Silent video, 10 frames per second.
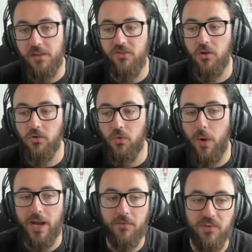the jungle,
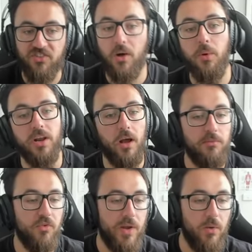waiting for someone to come
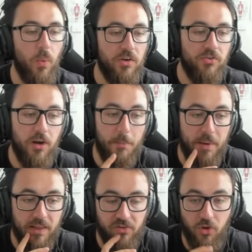so we can one shot. I
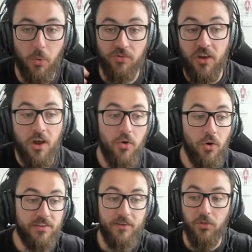ping the stopwatch.
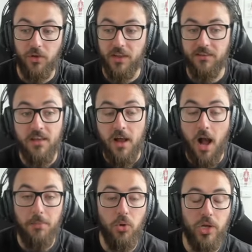Notice it. Look at this.
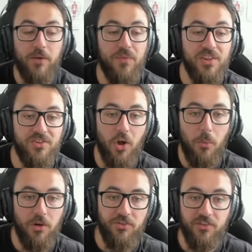I'm looking for the
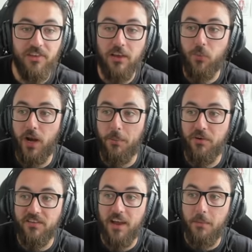stopwatches. That's when I
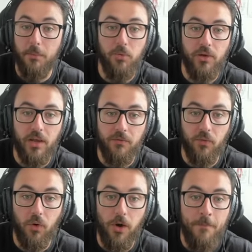press tab. I'm looking
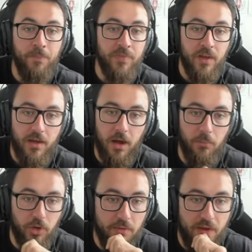for I'm
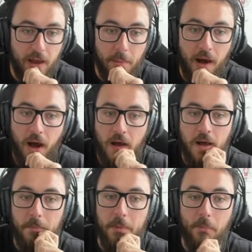looking for MR,
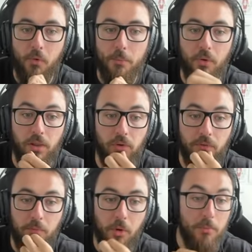but more important,
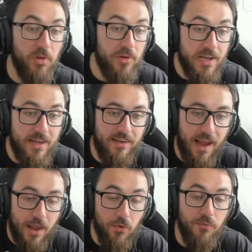looking for mobility,
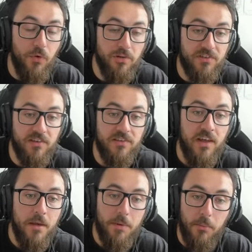gale forces,
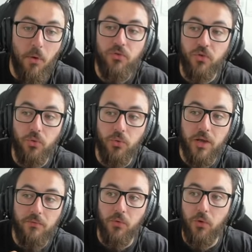but I'm also
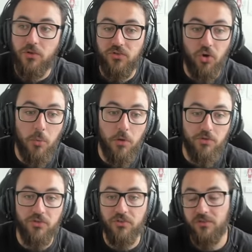looking for
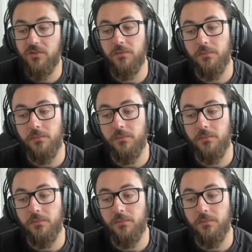stopwatches.